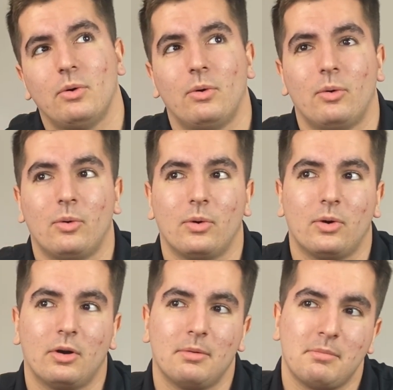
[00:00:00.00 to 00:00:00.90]

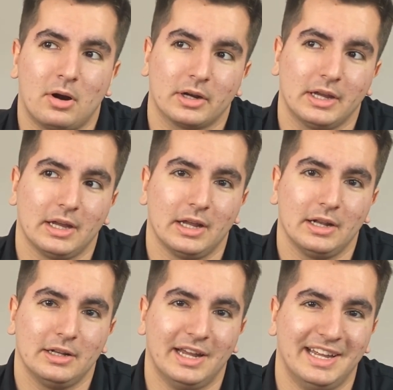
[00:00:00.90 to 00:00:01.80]
or market?
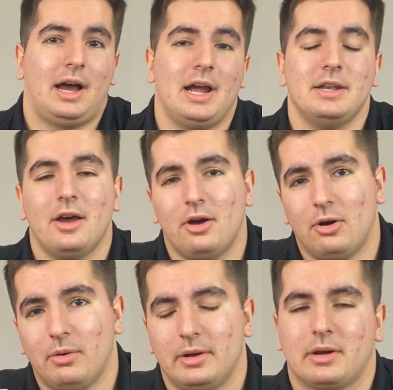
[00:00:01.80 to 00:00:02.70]
I
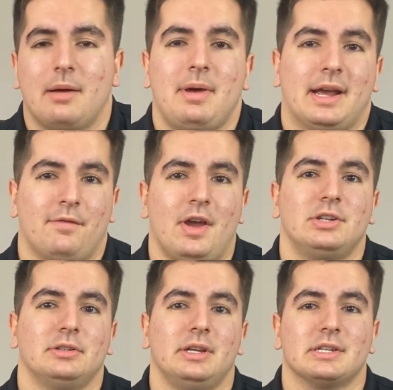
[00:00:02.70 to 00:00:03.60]
know it'll come back
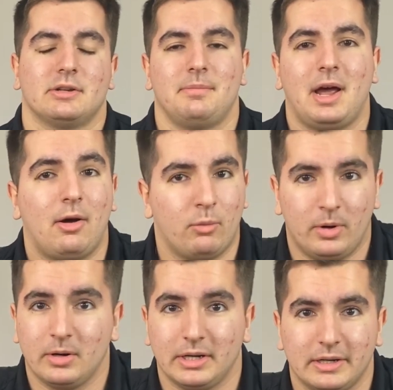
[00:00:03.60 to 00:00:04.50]
eventually, so I'm not
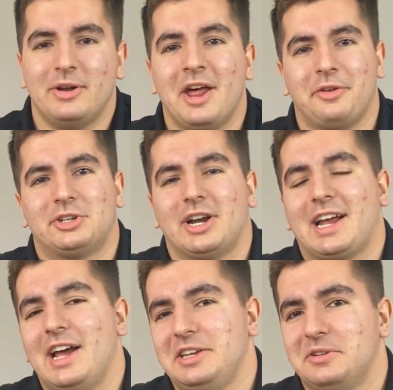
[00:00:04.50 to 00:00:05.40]
worried. Another trick
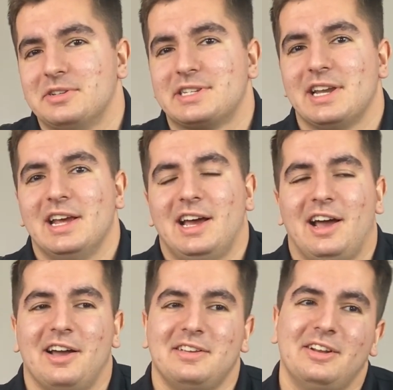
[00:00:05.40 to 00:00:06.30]
I use,
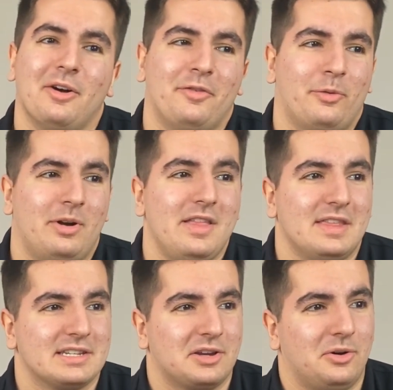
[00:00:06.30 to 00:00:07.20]
you know, if we're in
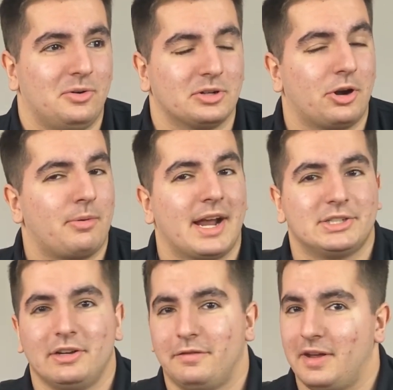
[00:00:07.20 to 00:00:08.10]
this whole
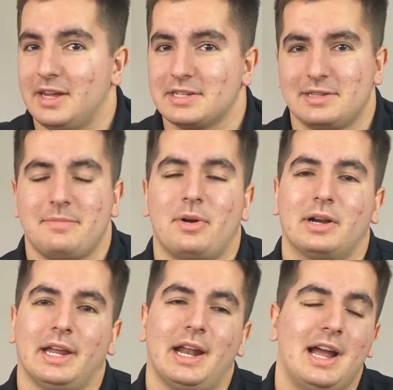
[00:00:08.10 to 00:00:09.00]
correction phase in the
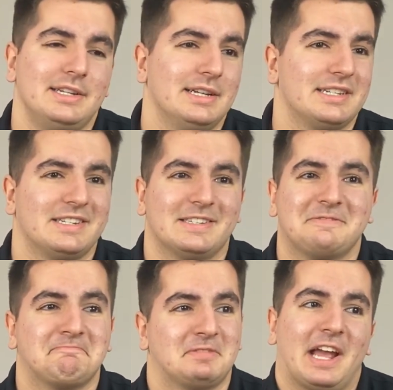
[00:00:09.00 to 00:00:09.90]
market, I just
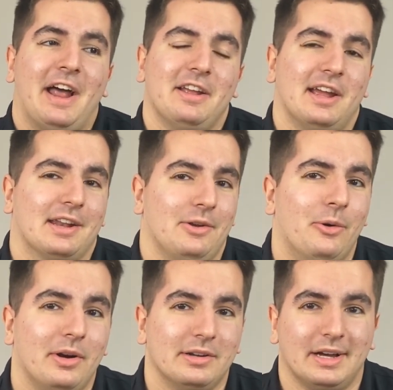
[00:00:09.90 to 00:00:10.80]
kind of
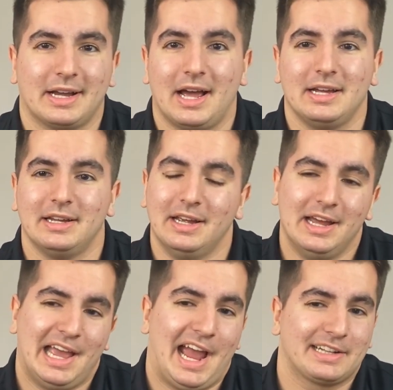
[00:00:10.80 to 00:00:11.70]
ignore it. Like I
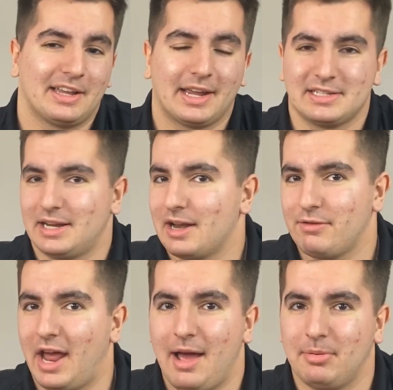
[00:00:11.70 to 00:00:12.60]
act like it's not
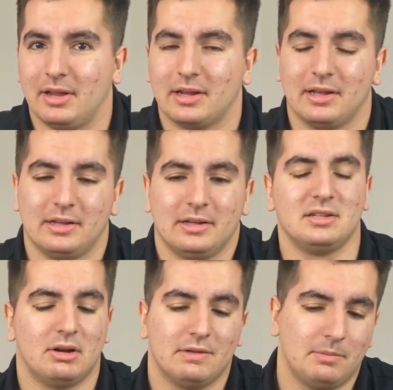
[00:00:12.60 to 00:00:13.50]
even happening.
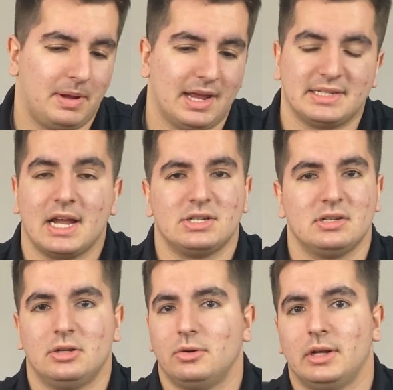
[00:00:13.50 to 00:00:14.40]
Don't even pay attention
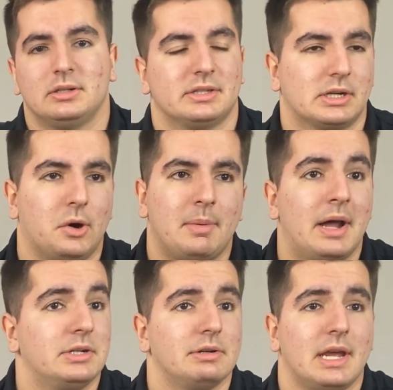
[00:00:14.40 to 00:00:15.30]
to it. Just go
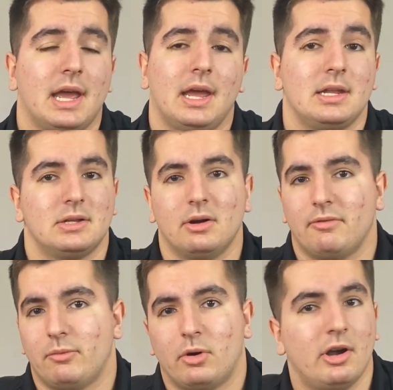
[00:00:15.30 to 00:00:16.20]
about your day. Don't
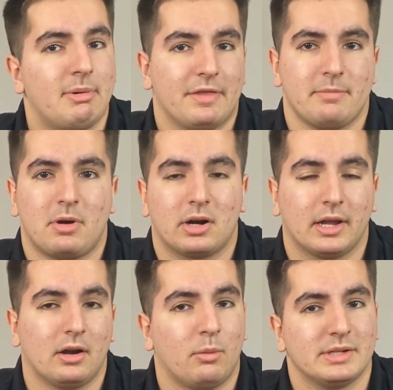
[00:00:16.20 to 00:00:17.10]
even worry about the
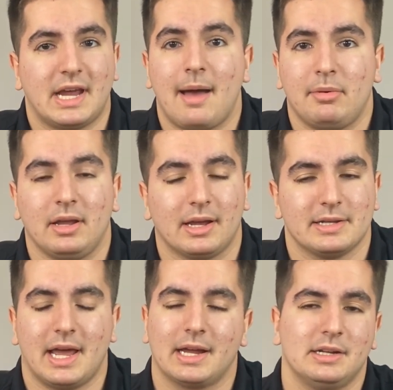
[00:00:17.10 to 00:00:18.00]
market or what's happening, because
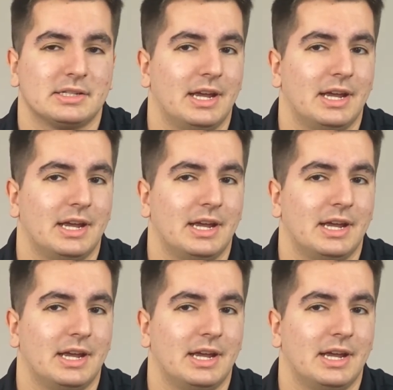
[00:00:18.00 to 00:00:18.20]
that can just